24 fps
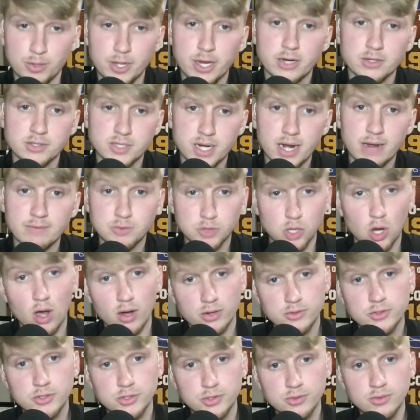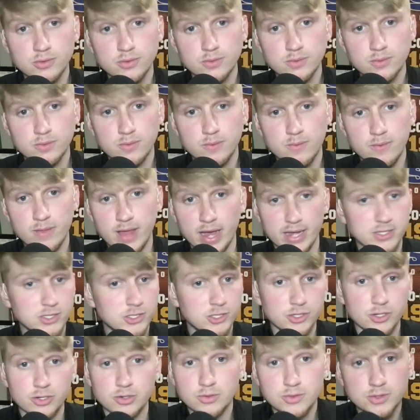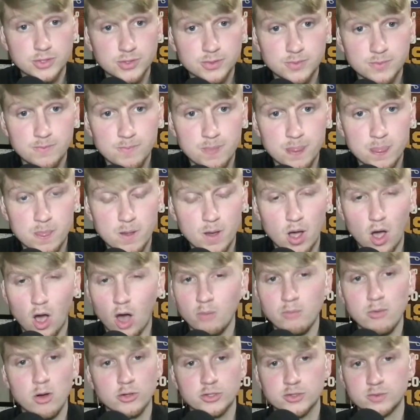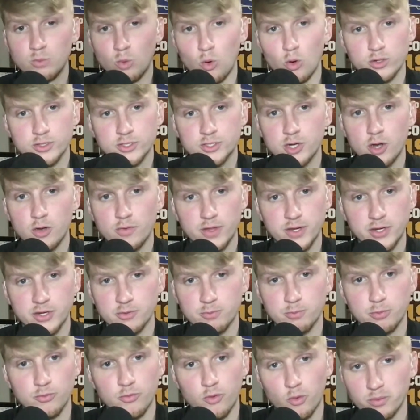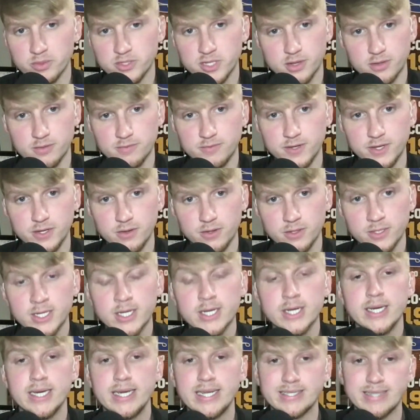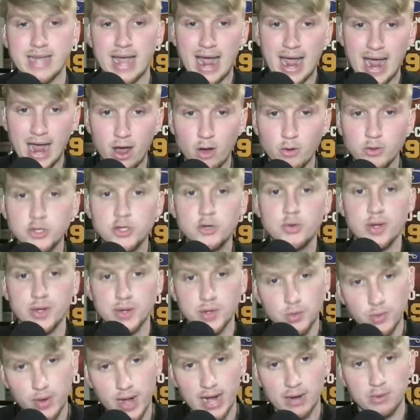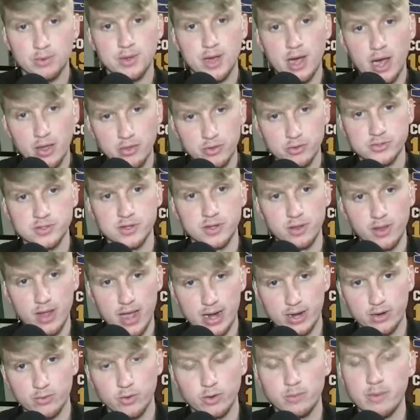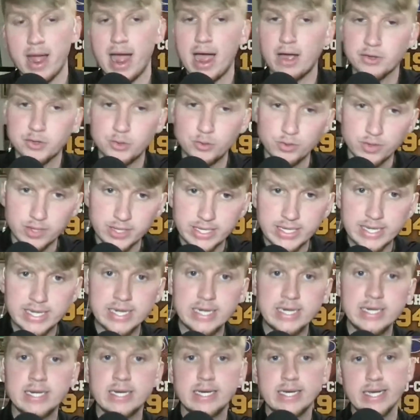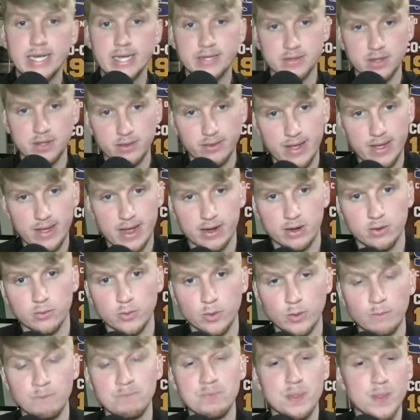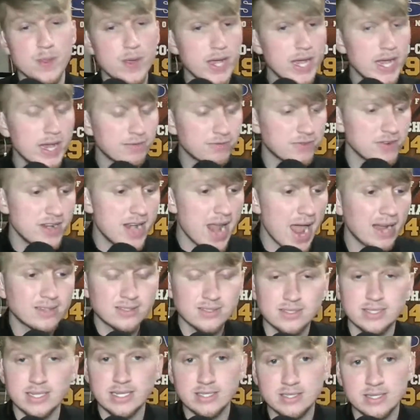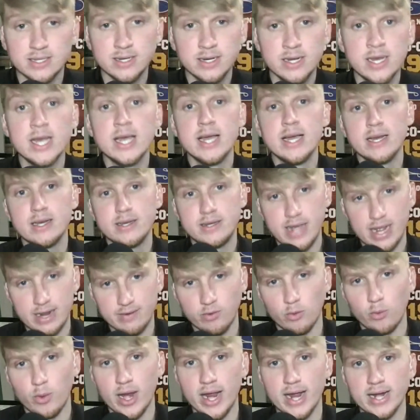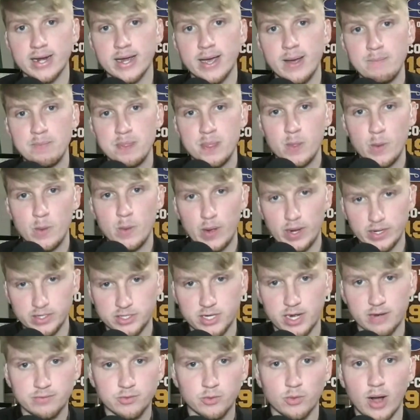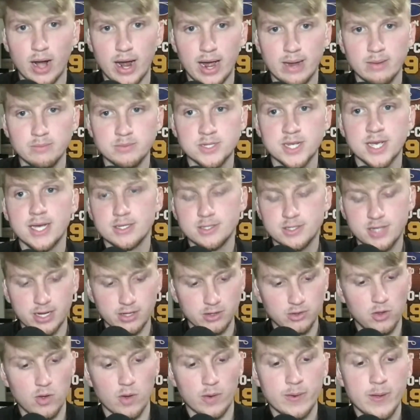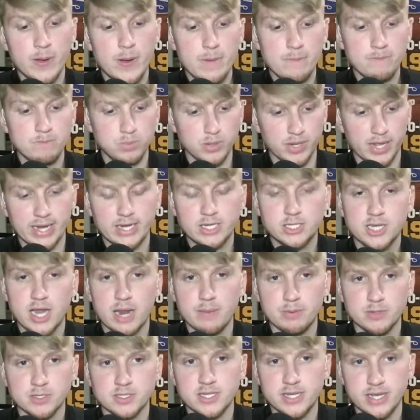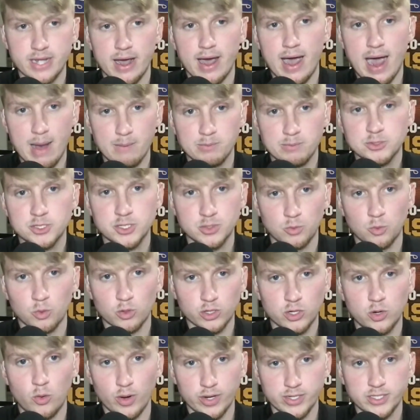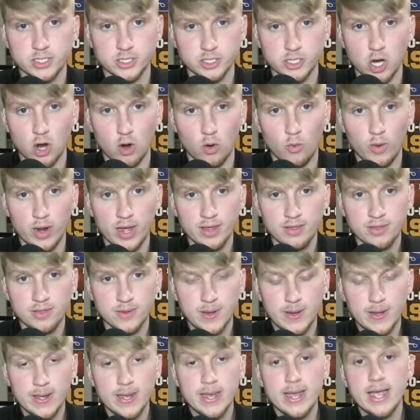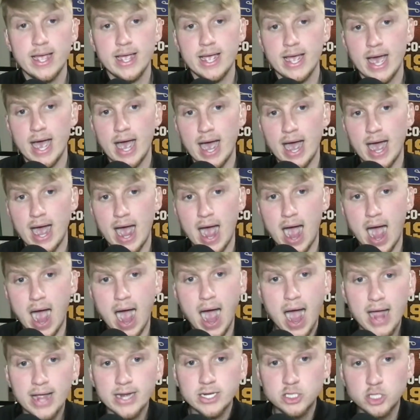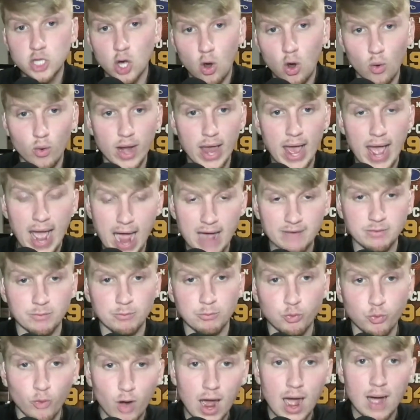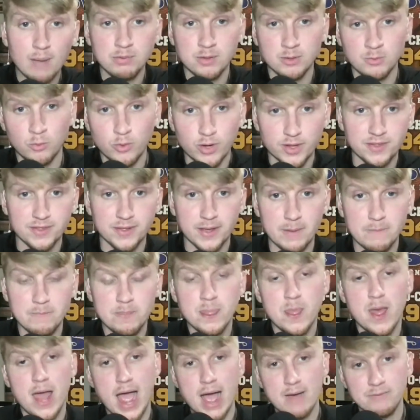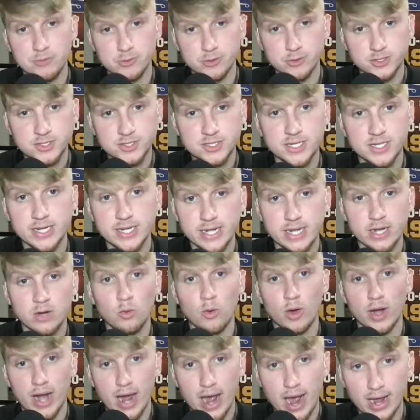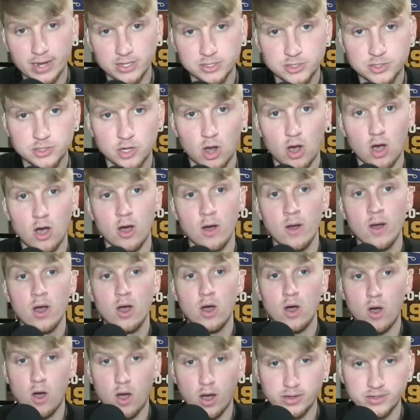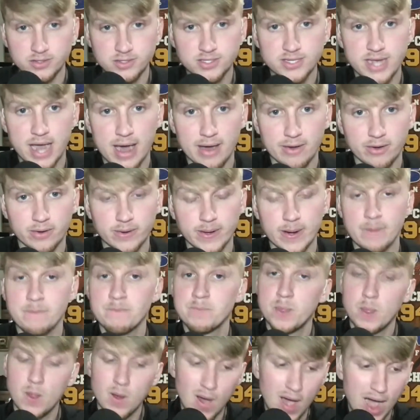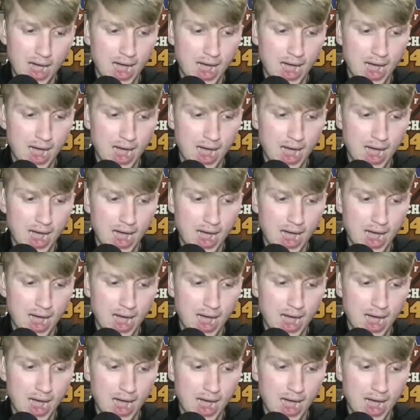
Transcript: The players that I've talked to, that's huge. Almost more so than your performance on the field is how you interact with others in the locker room, how you lead in the locker room. If next season, Dave Aranda and Jeff Grimes say, look, Blake Shapen's the option we're going to go with, I don't have a problem with it after seeing what I saw on Saturday.